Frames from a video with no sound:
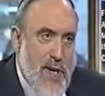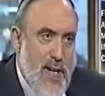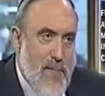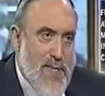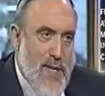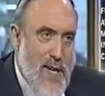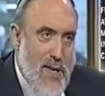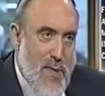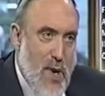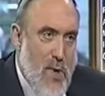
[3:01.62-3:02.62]
at him as a
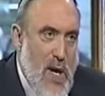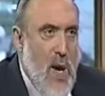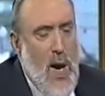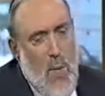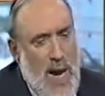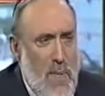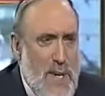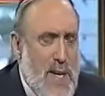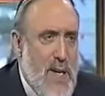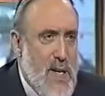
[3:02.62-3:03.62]
hero. How, how
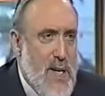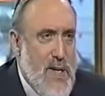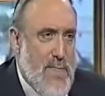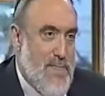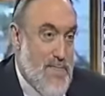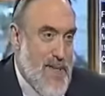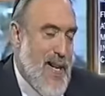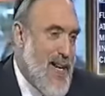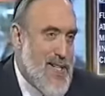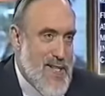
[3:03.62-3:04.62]
many uh,
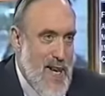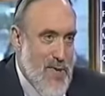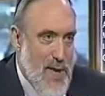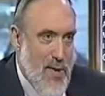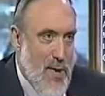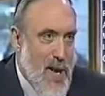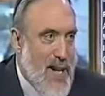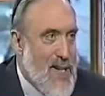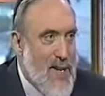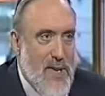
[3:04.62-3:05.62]
cases out there are
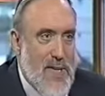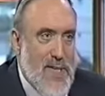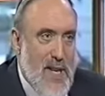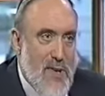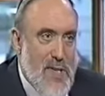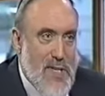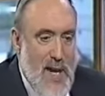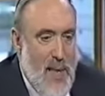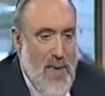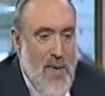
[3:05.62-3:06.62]
like that are going to say, look, this,
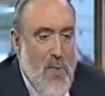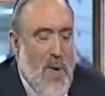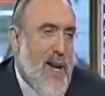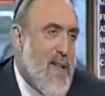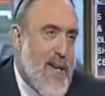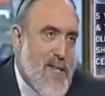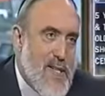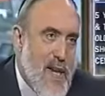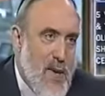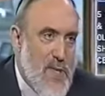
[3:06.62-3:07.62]
I'm a nobody like this
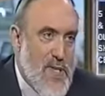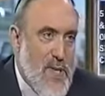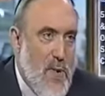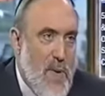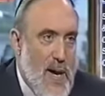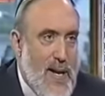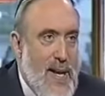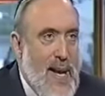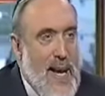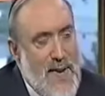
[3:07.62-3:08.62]
guy was a nobody.
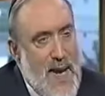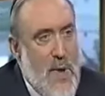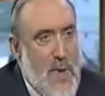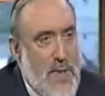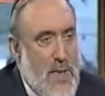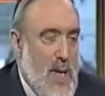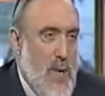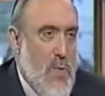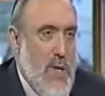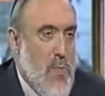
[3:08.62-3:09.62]
And now with,
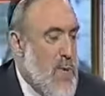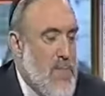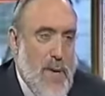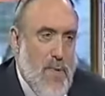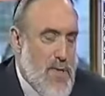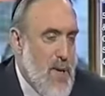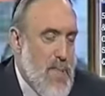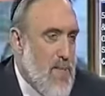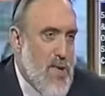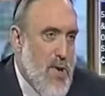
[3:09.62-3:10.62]
with what people, some
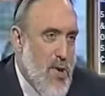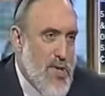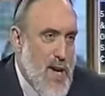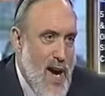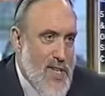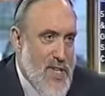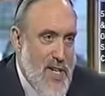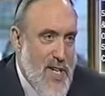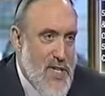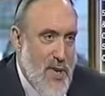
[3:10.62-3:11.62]
people call Dodge
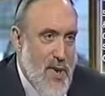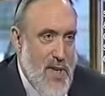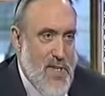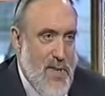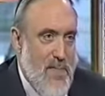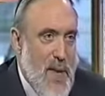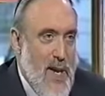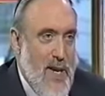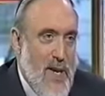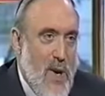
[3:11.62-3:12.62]
City journalism,
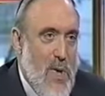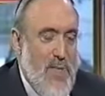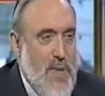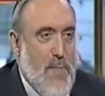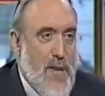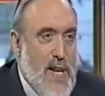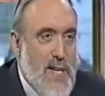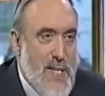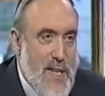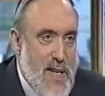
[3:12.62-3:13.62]
you know, if it
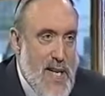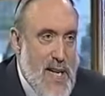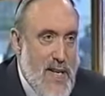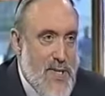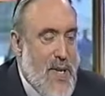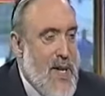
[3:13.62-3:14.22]
bleeds, it leads,